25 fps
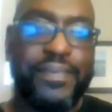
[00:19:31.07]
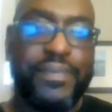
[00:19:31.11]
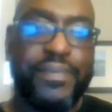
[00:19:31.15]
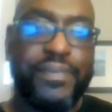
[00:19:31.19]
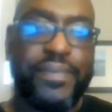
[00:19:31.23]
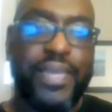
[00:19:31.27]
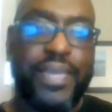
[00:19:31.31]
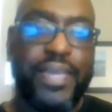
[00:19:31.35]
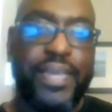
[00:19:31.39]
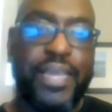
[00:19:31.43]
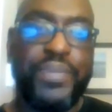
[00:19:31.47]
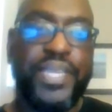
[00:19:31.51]

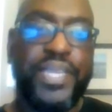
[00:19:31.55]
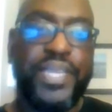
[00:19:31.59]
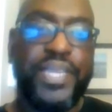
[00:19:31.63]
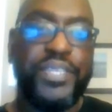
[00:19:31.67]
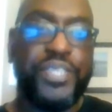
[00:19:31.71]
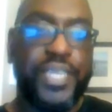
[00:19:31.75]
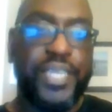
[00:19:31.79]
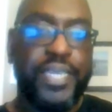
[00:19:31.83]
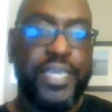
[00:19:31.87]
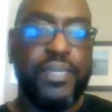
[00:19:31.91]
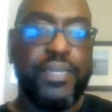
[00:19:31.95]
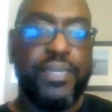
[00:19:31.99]

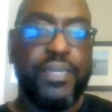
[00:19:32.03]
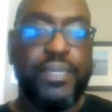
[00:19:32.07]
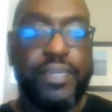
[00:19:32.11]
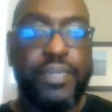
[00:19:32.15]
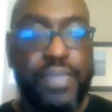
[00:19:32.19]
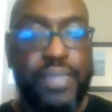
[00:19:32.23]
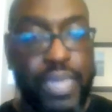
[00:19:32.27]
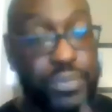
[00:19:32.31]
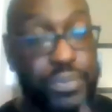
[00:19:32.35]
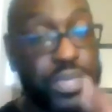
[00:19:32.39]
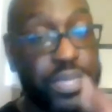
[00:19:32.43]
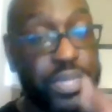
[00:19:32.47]
NPG.
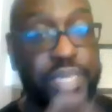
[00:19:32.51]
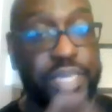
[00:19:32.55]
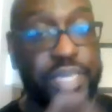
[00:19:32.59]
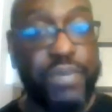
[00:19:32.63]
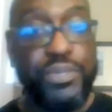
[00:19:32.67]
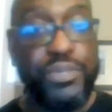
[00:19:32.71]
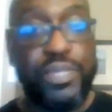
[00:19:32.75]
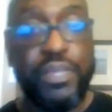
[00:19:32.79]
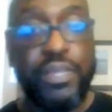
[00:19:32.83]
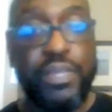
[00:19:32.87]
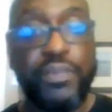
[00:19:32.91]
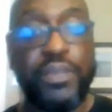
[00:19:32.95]
NPG
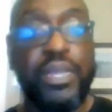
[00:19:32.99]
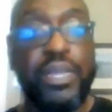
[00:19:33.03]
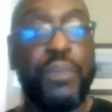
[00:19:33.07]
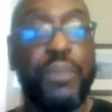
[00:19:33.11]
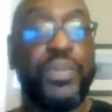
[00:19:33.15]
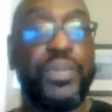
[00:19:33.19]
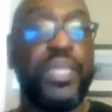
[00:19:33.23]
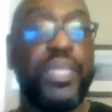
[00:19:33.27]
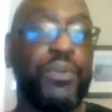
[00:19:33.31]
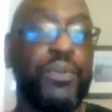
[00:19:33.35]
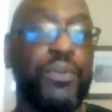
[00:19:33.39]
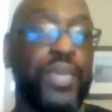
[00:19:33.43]
was another
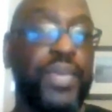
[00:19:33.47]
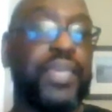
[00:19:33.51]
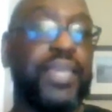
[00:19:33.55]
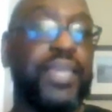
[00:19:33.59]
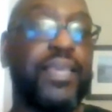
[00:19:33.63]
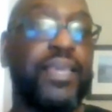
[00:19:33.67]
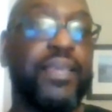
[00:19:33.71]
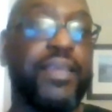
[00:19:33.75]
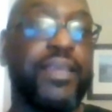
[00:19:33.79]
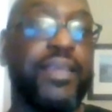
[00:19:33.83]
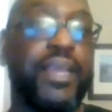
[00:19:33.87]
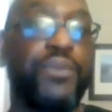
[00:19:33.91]
company that we had to
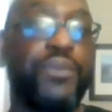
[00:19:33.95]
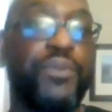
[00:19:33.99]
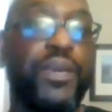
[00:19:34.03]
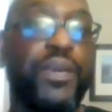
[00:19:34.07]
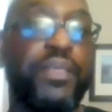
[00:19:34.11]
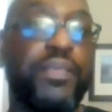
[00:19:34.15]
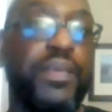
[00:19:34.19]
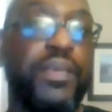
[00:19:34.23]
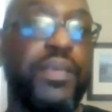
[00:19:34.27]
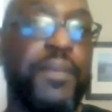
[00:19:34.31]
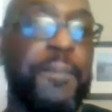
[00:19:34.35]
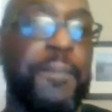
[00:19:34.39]
connect
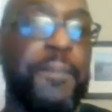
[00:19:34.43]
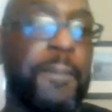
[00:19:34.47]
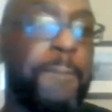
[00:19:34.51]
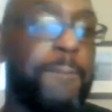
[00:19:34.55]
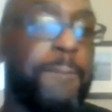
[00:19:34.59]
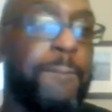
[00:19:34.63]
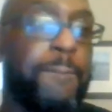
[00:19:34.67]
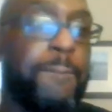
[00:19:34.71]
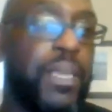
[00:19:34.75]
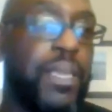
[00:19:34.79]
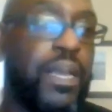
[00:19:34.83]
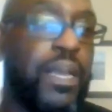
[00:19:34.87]
with
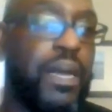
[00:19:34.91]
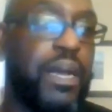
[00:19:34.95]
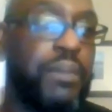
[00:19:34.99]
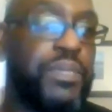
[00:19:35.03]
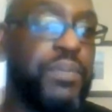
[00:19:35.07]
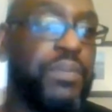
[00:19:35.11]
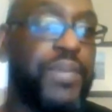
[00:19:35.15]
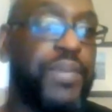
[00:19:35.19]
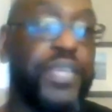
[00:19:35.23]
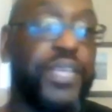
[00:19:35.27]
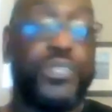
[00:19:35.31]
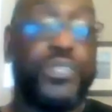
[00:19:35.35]

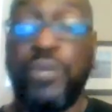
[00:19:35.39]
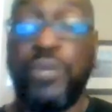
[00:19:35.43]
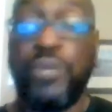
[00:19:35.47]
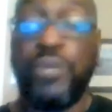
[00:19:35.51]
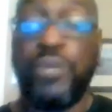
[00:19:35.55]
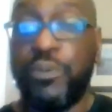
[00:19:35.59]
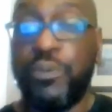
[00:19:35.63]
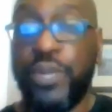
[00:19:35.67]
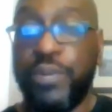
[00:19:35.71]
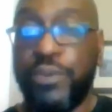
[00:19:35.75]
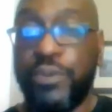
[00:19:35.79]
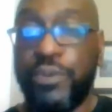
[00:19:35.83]
to make sure that
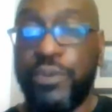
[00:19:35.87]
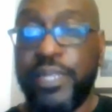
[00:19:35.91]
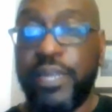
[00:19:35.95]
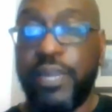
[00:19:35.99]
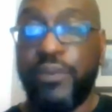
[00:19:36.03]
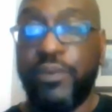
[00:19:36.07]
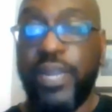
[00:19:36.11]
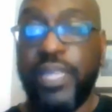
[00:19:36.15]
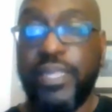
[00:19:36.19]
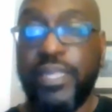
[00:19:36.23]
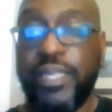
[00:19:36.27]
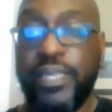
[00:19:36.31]
we were
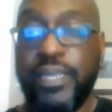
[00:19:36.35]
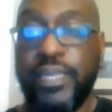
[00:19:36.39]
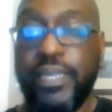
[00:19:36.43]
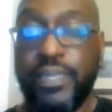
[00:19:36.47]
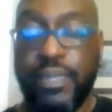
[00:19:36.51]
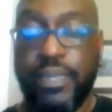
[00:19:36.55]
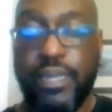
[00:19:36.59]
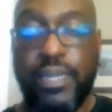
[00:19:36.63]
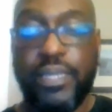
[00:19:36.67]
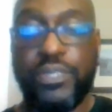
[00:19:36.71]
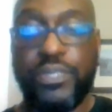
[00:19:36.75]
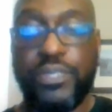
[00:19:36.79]
directly
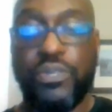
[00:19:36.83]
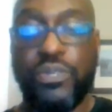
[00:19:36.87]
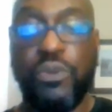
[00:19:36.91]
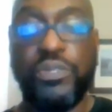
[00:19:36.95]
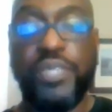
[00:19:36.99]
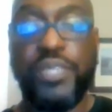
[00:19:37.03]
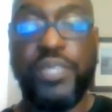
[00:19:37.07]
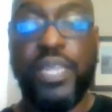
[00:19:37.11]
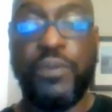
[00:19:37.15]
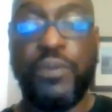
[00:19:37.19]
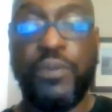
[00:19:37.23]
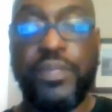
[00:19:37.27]

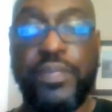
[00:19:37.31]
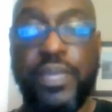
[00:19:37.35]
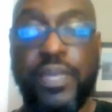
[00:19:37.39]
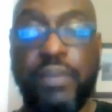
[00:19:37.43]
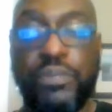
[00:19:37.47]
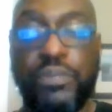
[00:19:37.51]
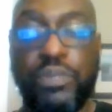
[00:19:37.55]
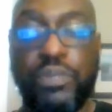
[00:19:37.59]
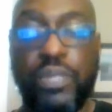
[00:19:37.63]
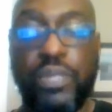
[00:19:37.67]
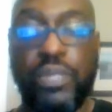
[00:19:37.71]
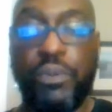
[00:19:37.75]
associated with
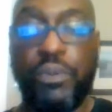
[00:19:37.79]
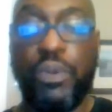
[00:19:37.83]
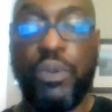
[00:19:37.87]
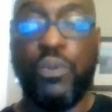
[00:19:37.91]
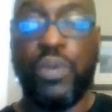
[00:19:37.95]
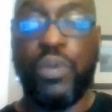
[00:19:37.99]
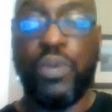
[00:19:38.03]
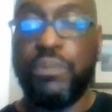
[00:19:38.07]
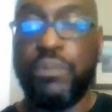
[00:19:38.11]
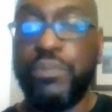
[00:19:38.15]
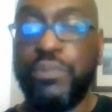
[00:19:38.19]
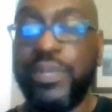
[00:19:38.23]
them so that we
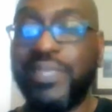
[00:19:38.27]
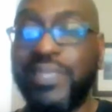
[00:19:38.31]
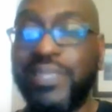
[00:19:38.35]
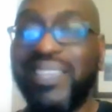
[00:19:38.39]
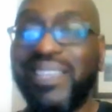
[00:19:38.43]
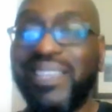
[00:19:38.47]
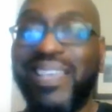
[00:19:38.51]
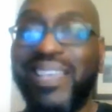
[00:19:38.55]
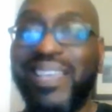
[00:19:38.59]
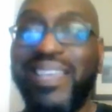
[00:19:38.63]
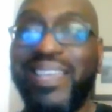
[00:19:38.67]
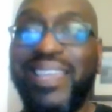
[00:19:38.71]
wouldn't have
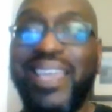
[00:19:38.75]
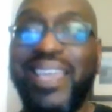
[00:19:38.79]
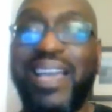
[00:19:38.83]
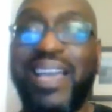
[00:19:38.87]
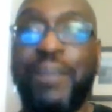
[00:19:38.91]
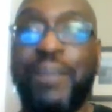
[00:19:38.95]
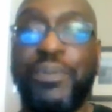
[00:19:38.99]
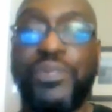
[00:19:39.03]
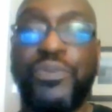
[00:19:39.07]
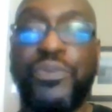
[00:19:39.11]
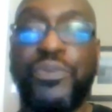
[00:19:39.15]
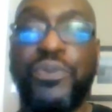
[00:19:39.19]
missed any
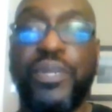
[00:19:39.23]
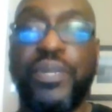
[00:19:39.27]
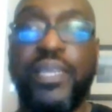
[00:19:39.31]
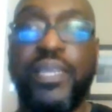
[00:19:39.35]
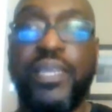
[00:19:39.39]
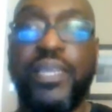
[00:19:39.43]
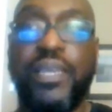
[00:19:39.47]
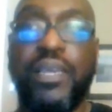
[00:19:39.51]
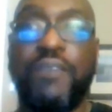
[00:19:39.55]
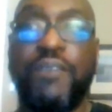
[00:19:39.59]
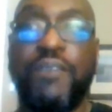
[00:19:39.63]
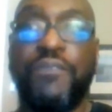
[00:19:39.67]

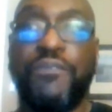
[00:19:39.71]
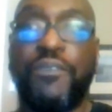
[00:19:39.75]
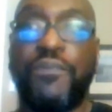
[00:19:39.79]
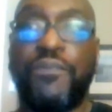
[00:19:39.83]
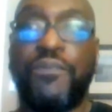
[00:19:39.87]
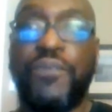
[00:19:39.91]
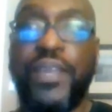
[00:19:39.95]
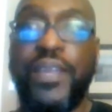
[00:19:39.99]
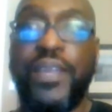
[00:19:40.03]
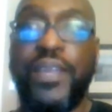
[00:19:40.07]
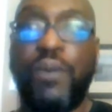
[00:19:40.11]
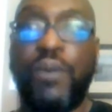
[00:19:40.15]
opportunity
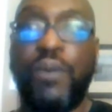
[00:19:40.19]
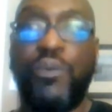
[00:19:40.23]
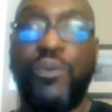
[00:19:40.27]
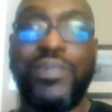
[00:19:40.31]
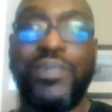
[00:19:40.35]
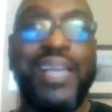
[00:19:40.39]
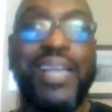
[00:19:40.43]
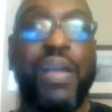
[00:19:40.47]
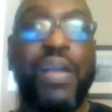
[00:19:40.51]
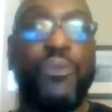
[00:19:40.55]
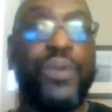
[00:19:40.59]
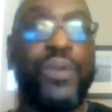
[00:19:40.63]
for freight that
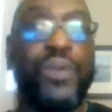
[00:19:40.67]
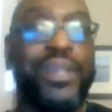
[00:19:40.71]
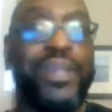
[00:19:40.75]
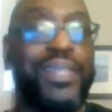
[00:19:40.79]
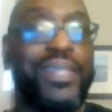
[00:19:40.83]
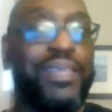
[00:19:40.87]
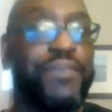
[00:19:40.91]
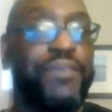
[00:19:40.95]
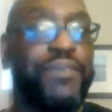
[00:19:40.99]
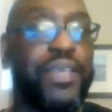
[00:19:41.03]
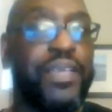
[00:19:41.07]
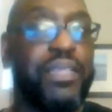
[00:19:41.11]
was not
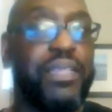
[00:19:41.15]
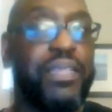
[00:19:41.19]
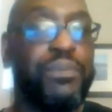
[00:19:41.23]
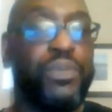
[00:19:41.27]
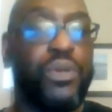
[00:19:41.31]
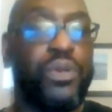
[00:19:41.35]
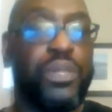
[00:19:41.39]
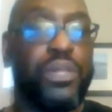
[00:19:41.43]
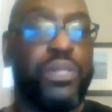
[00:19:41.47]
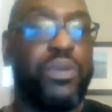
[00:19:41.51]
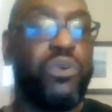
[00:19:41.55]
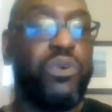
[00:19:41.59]
readily
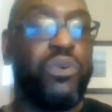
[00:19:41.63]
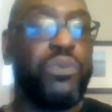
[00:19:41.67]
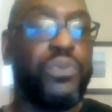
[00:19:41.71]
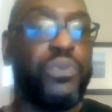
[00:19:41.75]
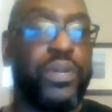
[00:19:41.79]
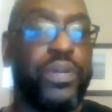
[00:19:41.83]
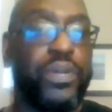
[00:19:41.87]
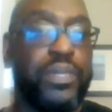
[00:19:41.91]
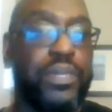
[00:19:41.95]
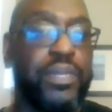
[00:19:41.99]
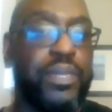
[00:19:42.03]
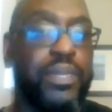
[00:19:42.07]
available on a load
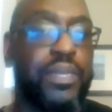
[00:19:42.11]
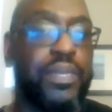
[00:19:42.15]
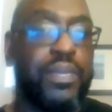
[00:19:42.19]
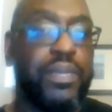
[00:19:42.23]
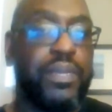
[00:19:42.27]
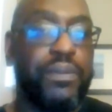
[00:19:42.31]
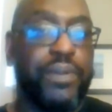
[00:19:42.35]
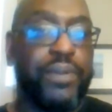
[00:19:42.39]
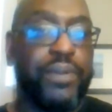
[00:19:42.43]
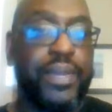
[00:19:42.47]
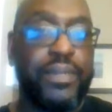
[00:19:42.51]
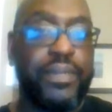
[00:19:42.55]
board,
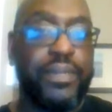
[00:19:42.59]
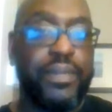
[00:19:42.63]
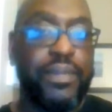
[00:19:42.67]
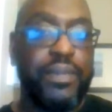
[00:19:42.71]
right?